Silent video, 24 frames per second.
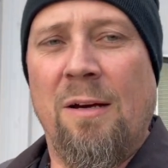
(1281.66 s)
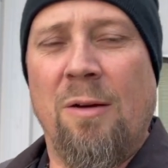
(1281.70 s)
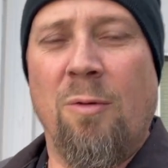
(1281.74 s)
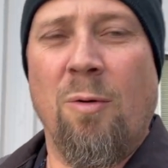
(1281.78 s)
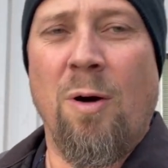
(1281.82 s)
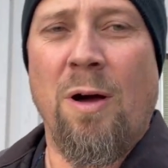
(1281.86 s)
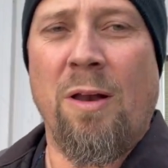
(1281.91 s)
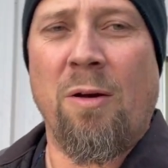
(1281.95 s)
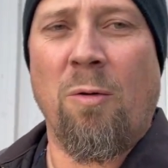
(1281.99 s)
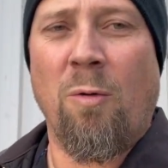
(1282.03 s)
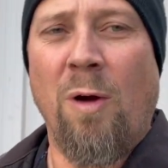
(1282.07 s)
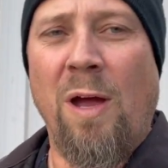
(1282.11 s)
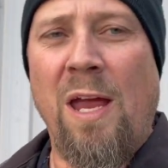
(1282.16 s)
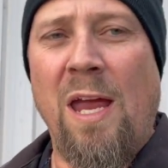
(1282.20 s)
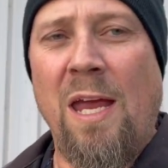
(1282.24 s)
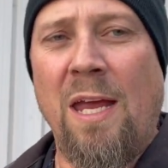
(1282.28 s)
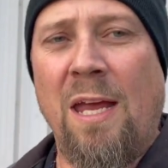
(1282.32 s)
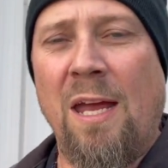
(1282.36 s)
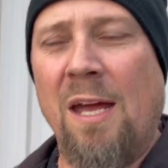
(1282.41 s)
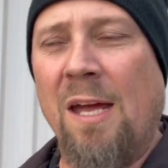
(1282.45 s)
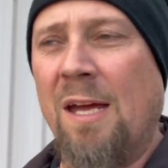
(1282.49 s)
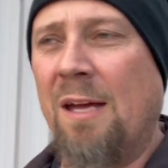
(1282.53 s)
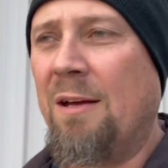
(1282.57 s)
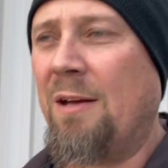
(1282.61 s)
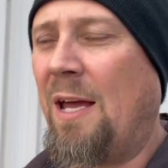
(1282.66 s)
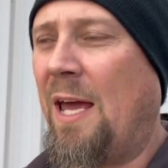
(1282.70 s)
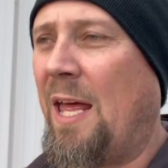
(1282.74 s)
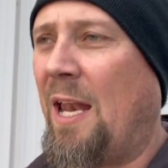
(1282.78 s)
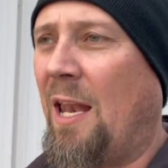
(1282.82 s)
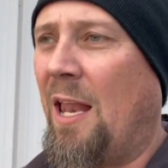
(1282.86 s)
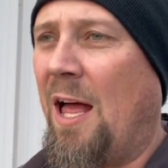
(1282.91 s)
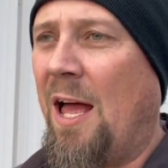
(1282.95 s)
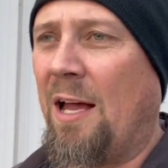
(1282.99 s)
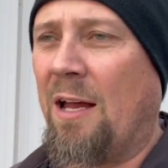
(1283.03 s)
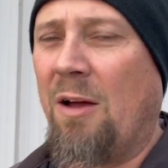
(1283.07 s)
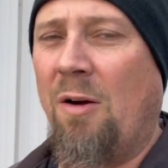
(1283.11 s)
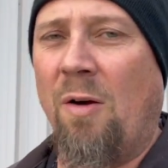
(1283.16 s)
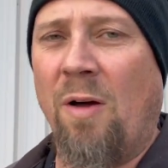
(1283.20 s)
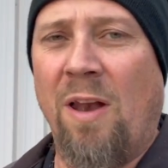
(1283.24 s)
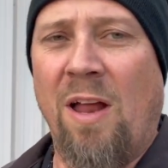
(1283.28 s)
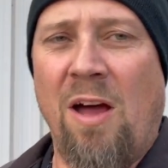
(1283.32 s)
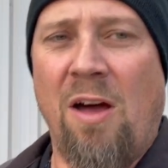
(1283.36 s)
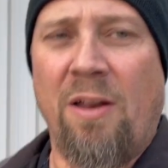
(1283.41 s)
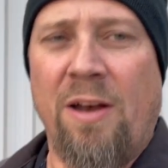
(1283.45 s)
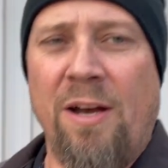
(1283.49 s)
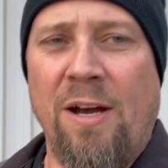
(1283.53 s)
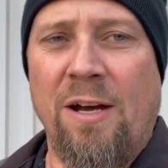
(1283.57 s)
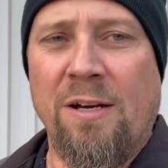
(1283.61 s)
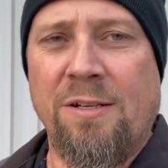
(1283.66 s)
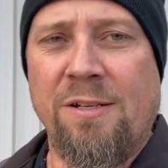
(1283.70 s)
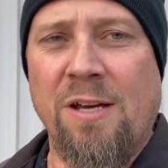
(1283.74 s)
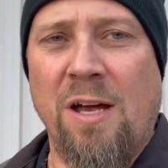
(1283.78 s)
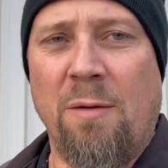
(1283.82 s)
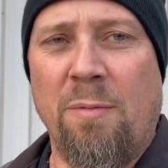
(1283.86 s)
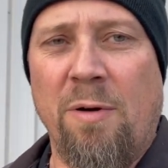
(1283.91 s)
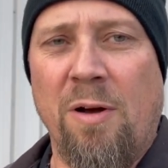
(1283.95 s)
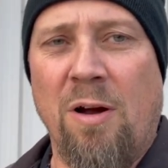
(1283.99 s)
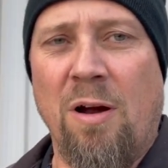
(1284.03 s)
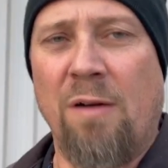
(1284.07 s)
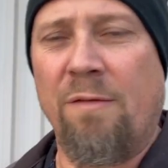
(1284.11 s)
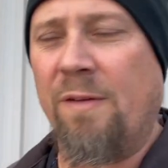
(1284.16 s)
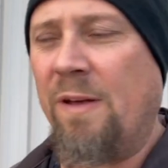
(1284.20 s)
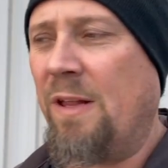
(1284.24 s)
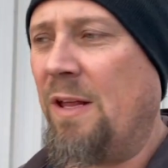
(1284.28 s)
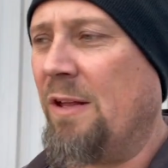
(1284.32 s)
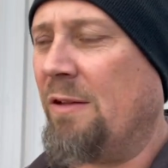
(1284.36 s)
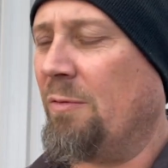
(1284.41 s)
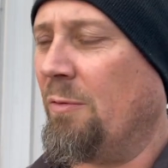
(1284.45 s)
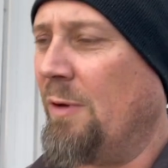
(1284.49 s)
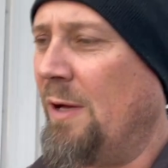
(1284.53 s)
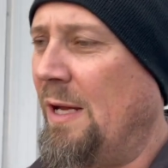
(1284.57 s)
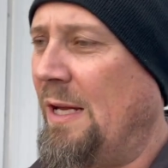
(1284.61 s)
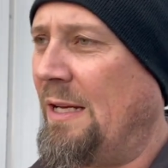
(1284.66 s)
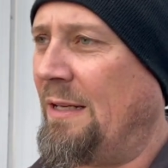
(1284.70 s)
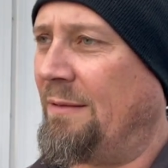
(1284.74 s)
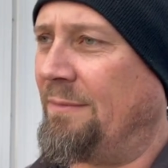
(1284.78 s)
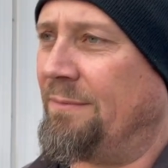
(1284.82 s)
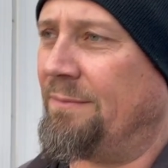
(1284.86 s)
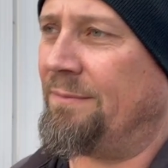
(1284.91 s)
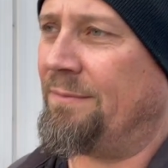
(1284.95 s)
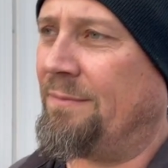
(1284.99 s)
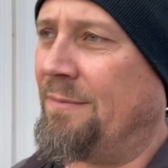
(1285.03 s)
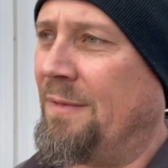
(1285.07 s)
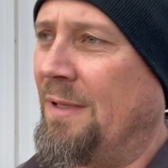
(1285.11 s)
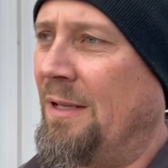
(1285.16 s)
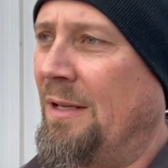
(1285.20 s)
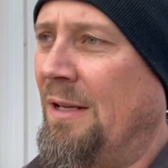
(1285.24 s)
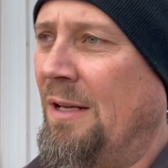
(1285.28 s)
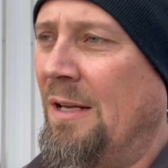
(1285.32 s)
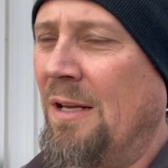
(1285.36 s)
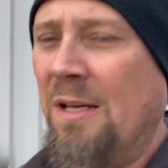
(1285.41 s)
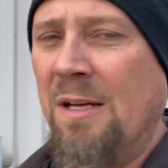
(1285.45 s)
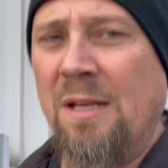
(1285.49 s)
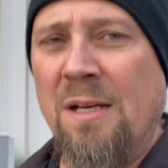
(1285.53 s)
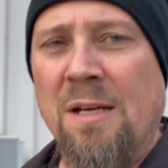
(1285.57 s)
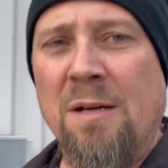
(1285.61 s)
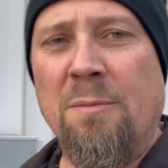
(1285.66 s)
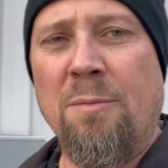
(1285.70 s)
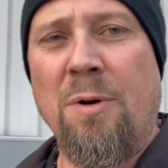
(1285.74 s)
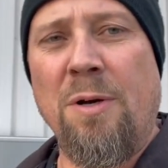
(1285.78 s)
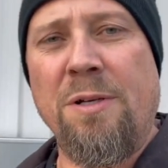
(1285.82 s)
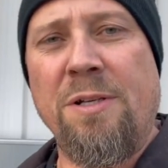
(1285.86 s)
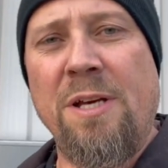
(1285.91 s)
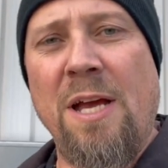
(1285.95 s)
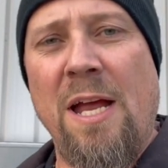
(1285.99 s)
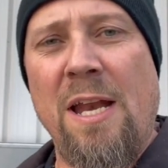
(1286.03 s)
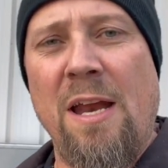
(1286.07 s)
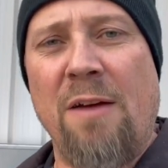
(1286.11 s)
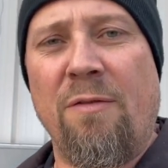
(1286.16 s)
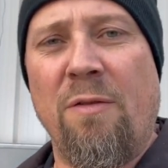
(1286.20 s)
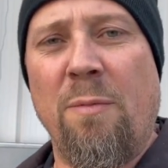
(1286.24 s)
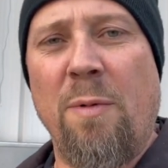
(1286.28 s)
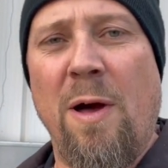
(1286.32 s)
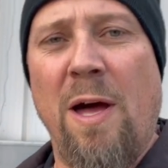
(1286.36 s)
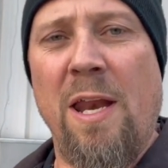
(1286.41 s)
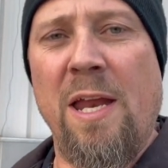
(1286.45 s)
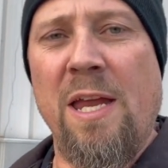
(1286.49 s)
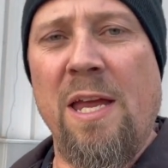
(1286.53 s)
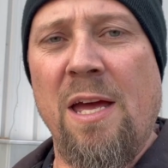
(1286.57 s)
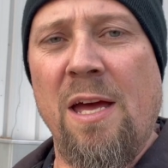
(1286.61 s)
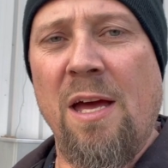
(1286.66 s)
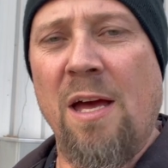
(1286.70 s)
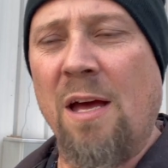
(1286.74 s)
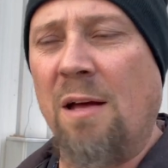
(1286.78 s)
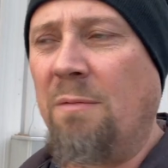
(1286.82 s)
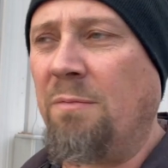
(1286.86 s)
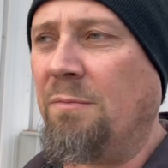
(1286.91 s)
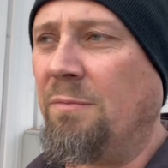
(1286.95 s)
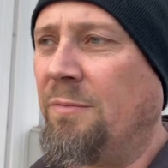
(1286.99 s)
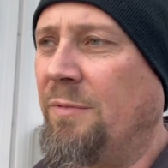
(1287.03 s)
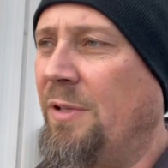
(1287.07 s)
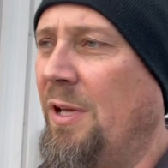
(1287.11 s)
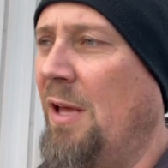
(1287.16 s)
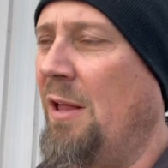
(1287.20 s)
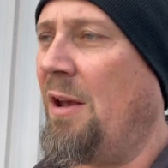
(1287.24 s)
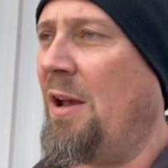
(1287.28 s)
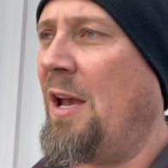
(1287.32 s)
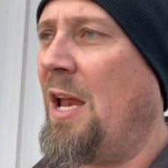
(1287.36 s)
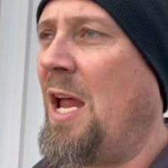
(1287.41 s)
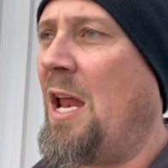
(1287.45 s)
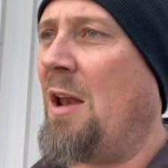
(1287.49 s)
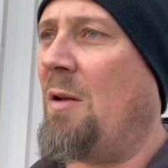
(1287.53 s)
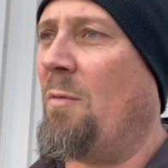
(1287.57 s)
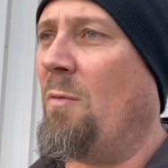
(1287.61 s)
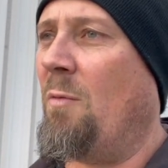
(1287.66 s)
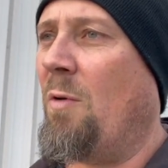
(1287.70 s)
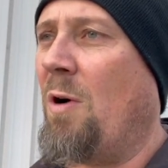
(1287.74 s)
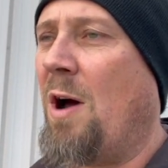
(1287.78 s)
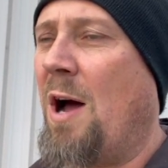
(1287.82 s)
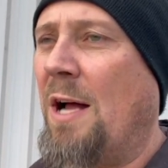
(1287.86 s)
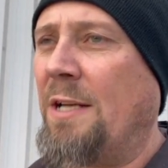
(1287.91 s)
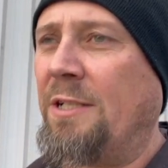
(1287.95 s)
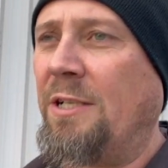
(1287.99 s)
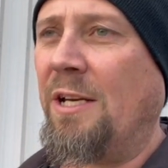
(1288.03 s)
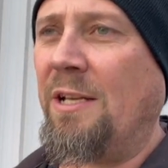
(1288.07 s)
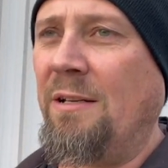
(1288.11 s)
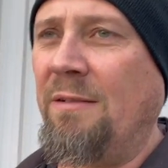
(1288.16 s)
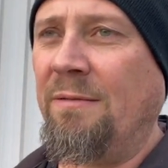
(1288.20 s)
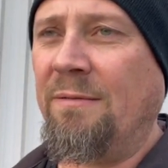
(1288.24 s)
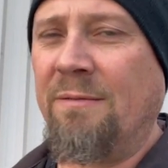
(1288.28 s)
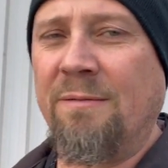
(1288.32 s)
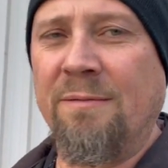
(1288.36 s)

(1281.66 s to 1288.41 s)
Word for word: what a week. Had a lot going on here at Shelburne RV this week. Appreciate everybody uh, tuning in and watching